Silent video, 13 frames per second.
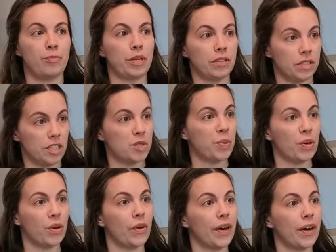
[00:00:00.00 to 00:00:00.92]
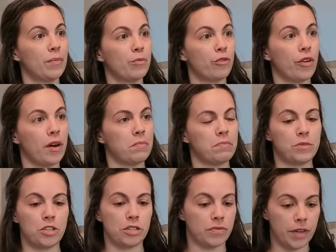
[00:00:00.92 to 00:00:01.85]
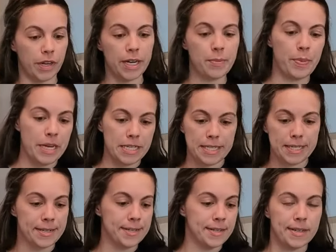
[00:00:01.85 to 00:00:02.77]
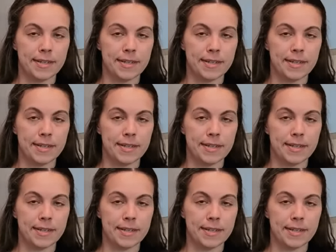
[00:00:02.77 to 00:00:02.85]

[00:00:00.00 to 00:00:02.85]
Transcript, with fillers: of built this program from just very basic